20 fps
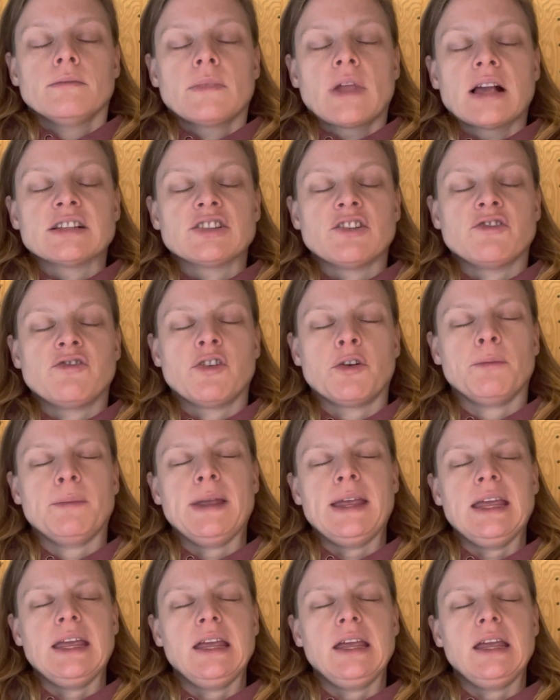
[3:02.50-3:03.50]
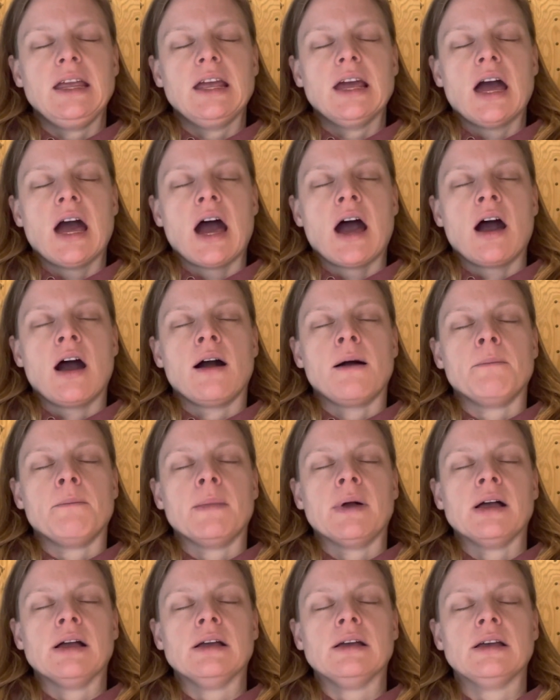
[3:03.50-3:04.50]
So for me,
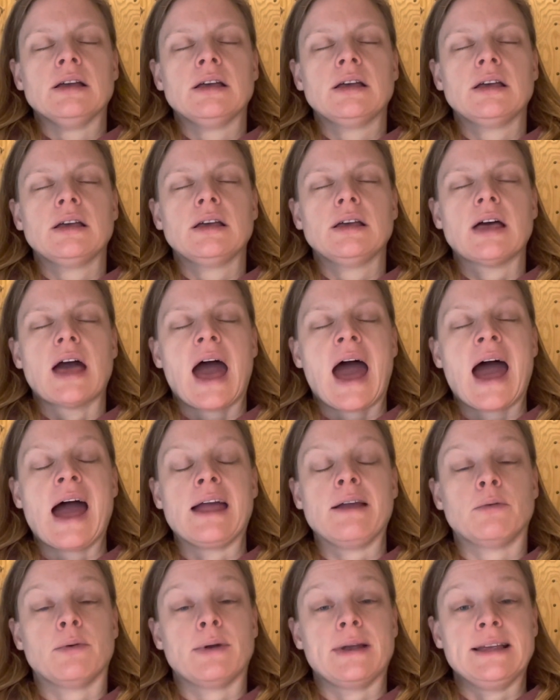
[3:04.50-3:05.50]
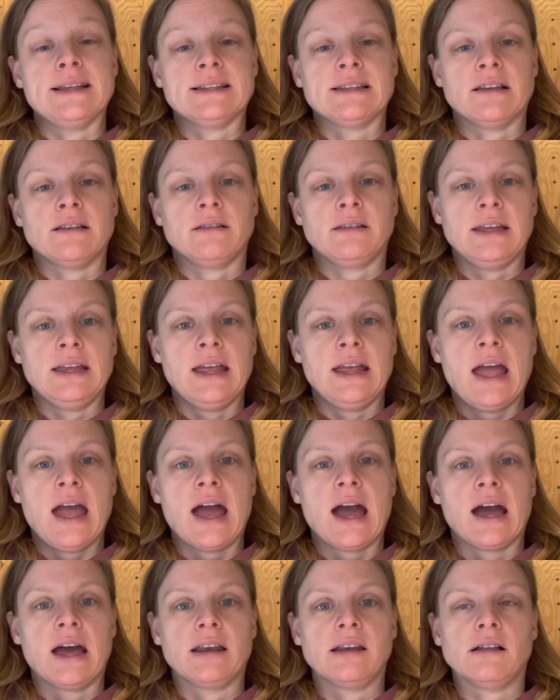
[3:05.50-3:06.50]
I recently
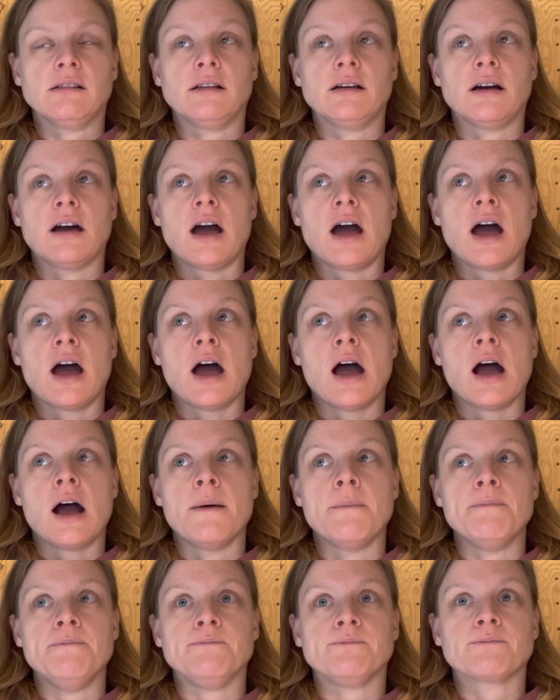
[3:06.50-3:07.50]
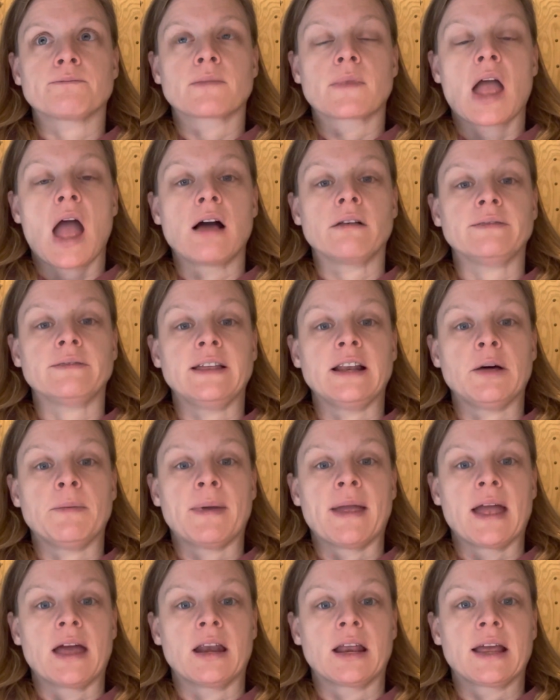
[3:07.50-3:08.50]
had a little
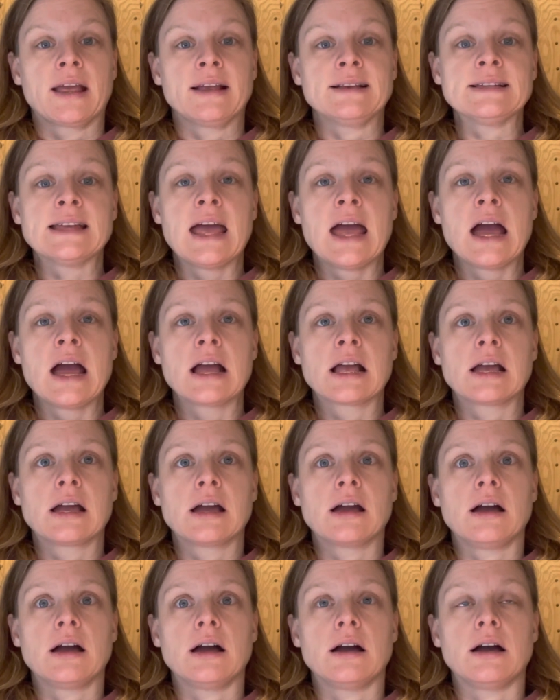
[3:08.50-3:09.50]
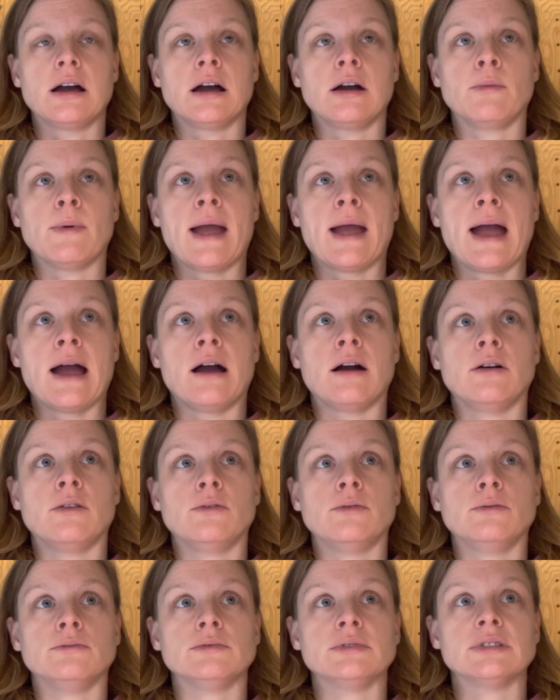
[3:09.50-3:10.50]
panic attack
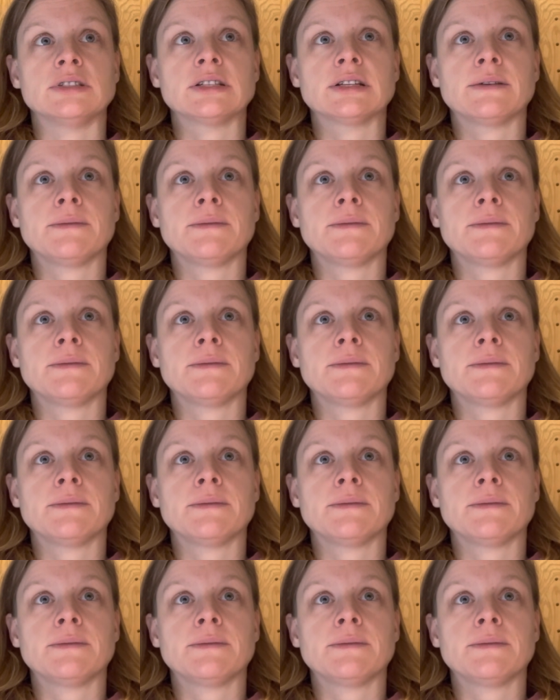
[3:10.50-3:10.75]
around